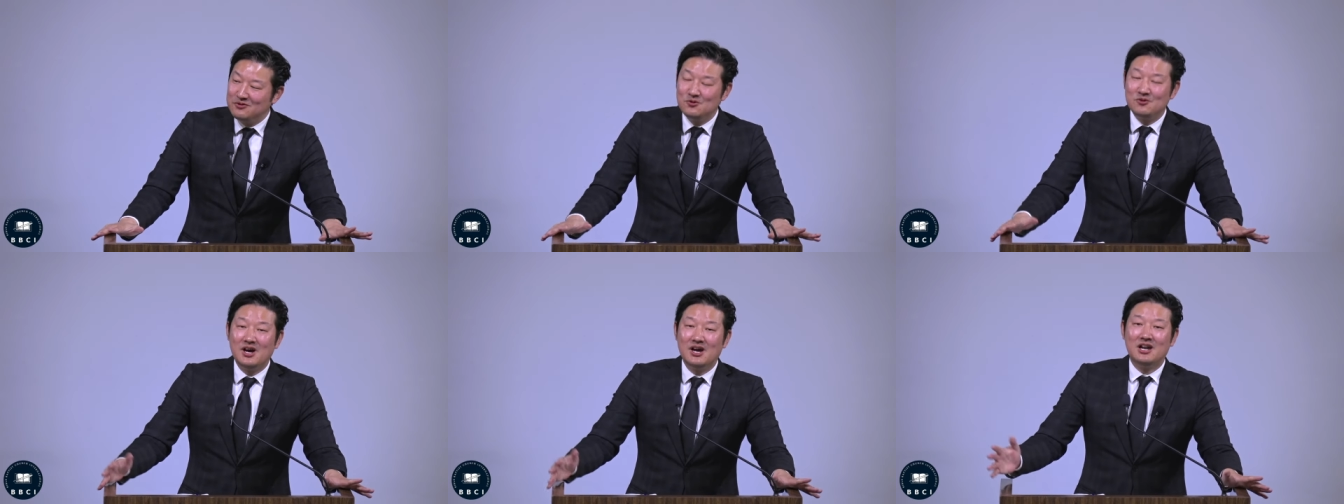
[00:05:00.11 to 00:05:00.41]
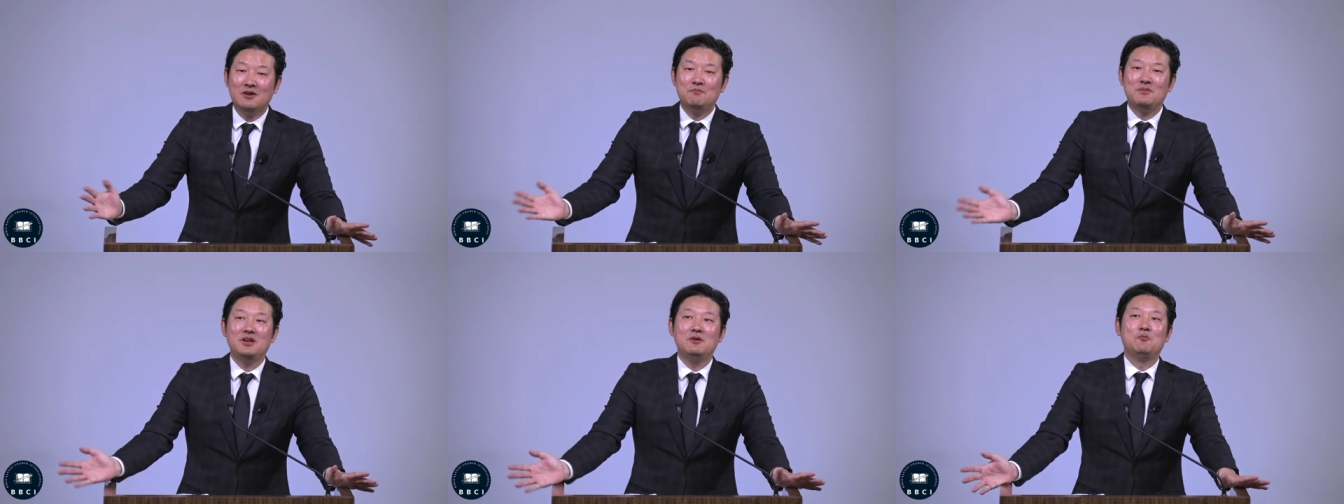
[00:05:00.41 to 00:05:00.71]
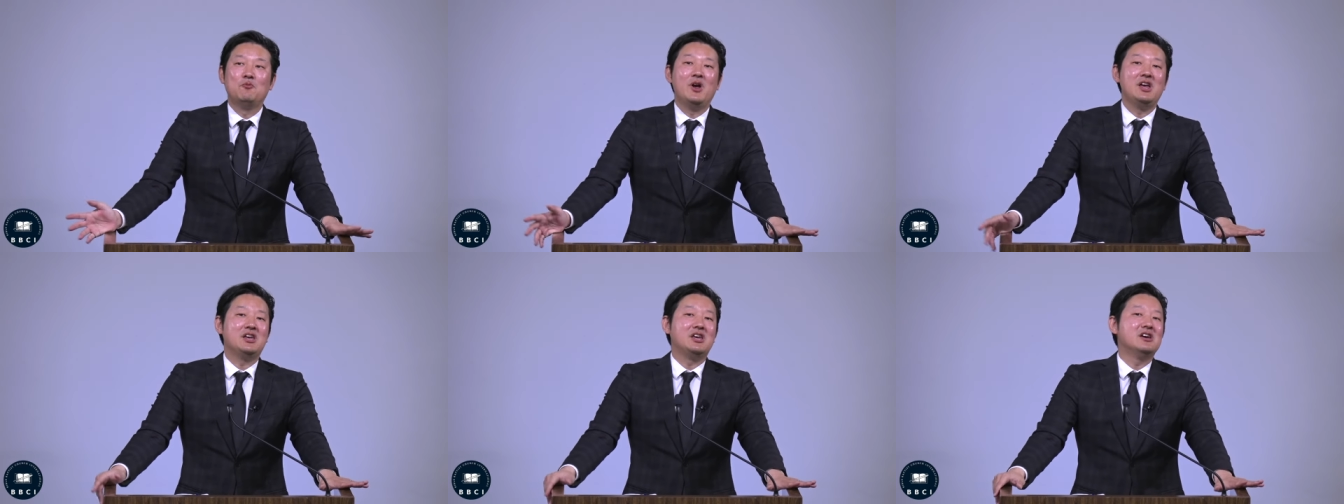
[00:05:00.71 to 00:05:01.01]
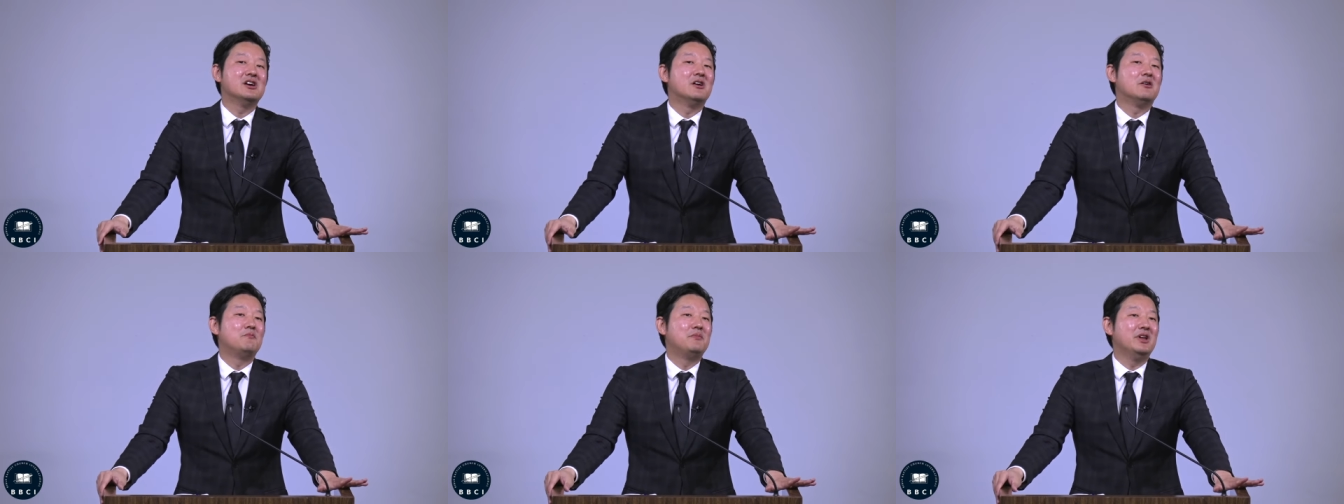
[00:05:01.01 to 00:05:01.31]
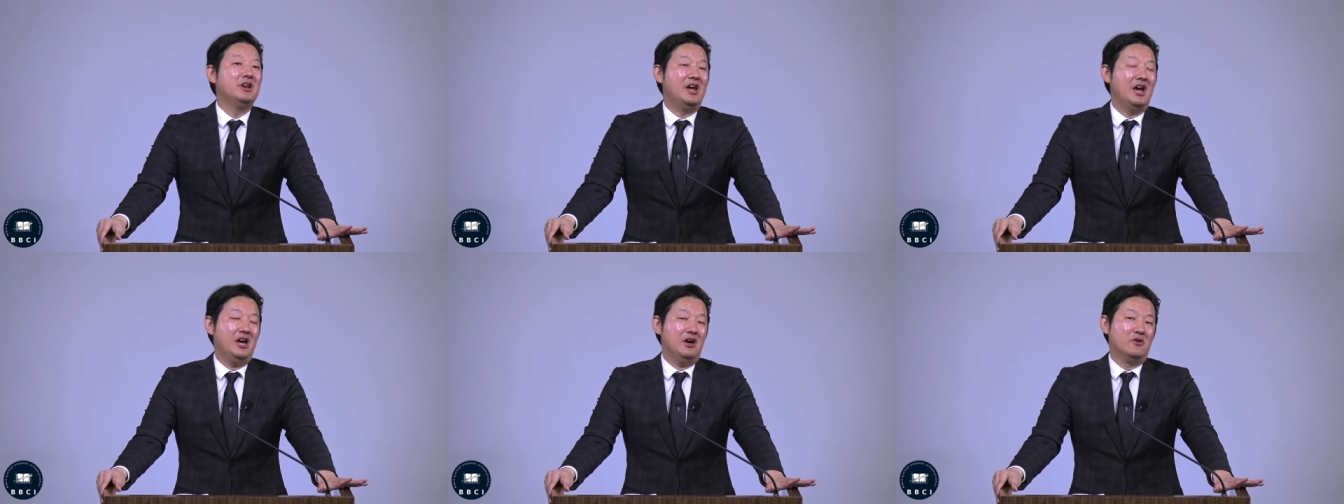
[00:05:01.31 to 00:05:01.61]
you're gonna be waking up
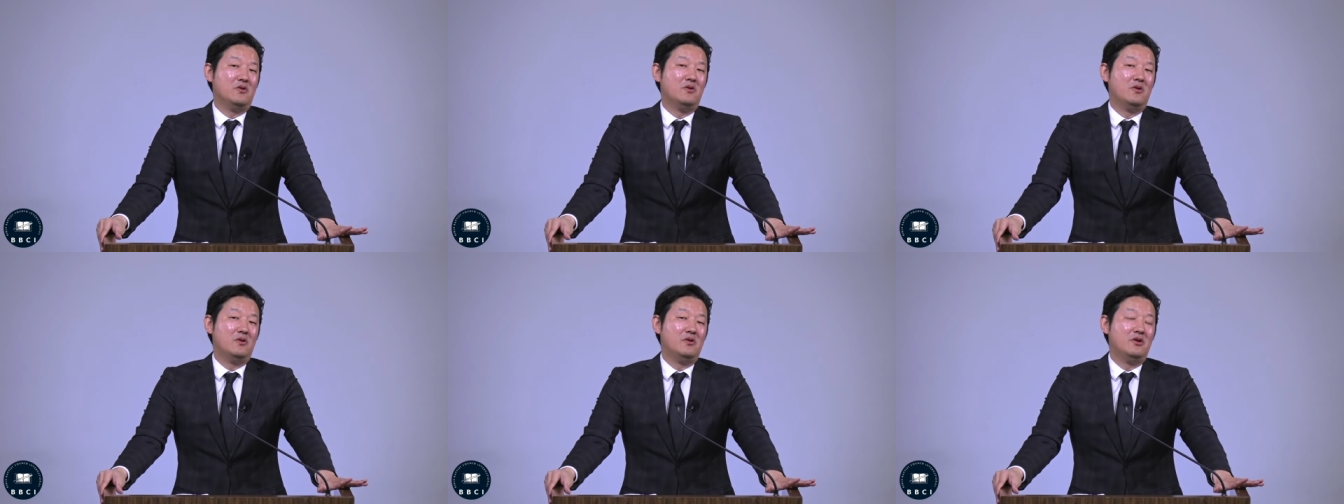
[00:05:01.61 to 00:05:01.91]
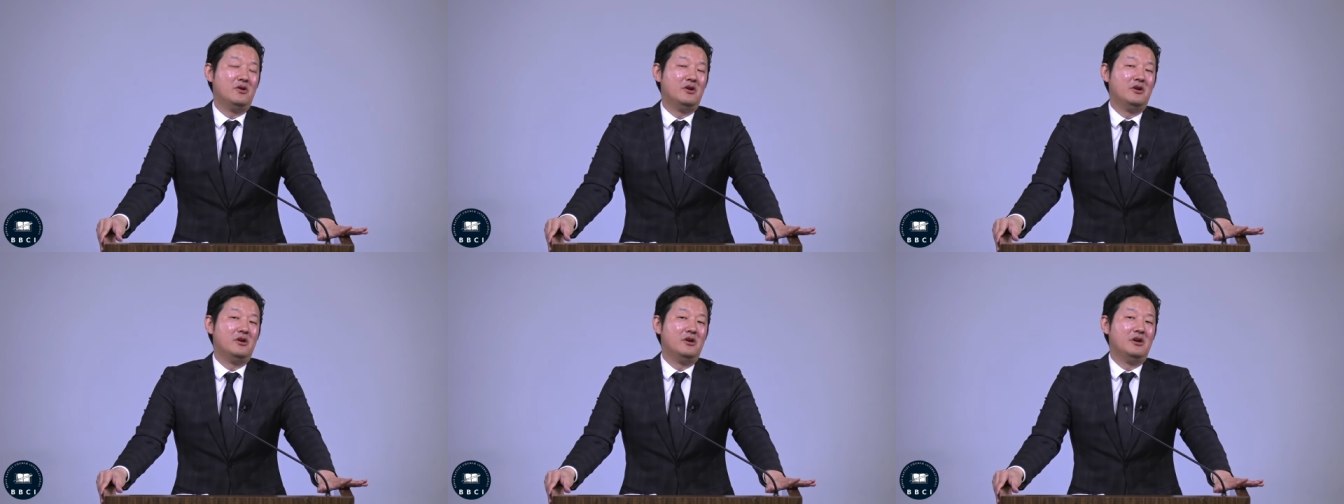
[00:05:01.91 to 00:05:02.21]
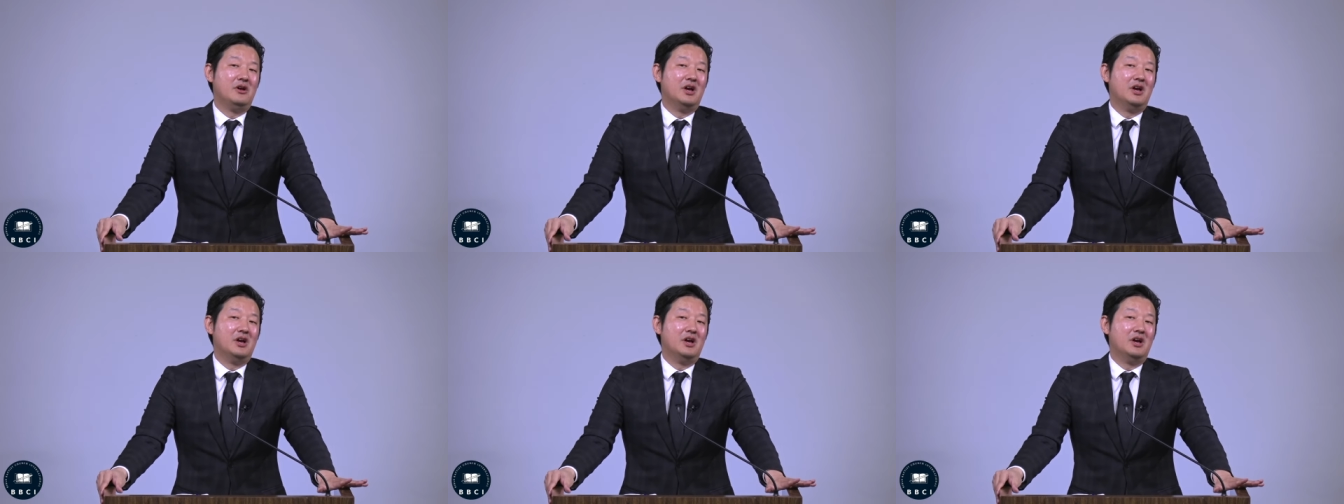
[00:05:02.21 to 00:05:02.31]
in hell. That's it.